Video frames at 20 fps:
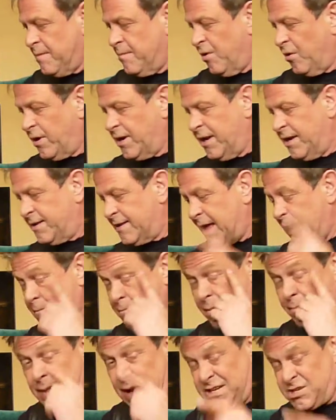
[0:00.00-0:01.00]
You might need that,
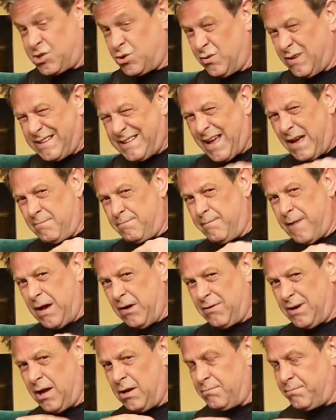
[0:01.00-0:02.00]
but make sure it don't
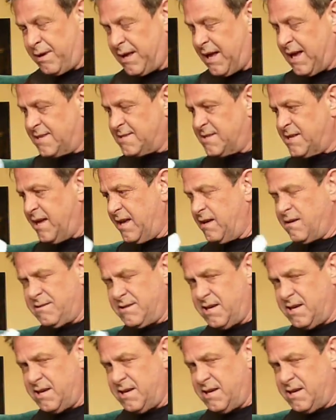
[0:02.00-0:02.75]
melt no plastic.